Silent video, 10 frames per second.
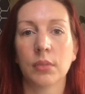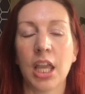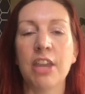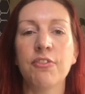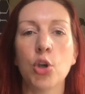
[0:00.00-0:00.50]

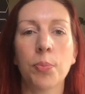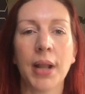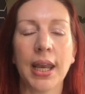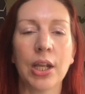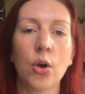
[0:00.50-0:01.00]
If you're
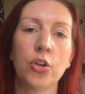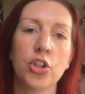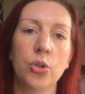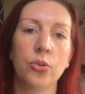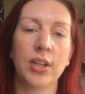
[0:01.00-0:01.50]
planning on
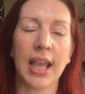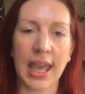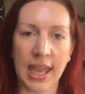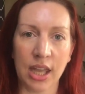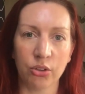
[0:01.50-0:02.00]
using
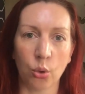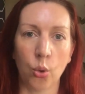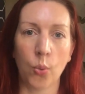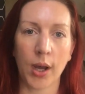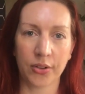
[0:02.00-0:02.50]
airs or
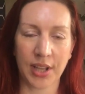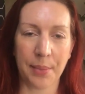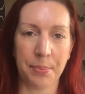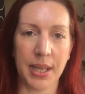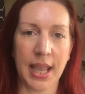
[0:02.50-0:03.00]
wild
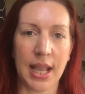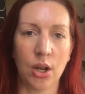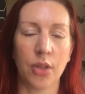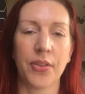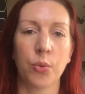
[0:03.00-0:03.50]
camping a
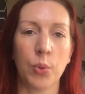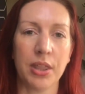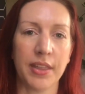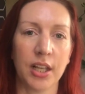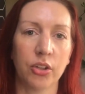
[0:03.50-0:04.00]
lot, then we
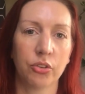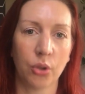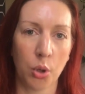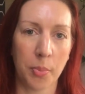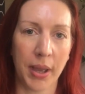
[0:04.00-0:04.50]
think a
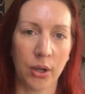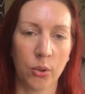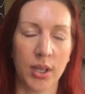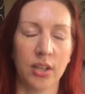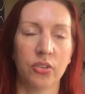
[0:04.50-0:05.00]
solar panel
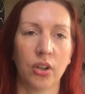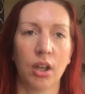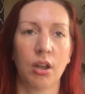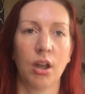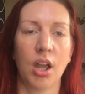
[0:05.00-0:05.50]
is
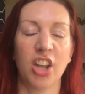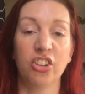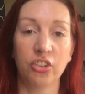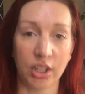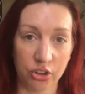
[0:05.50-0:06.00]

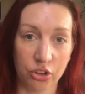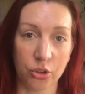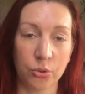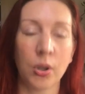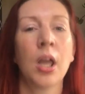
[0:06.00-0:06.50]
essential.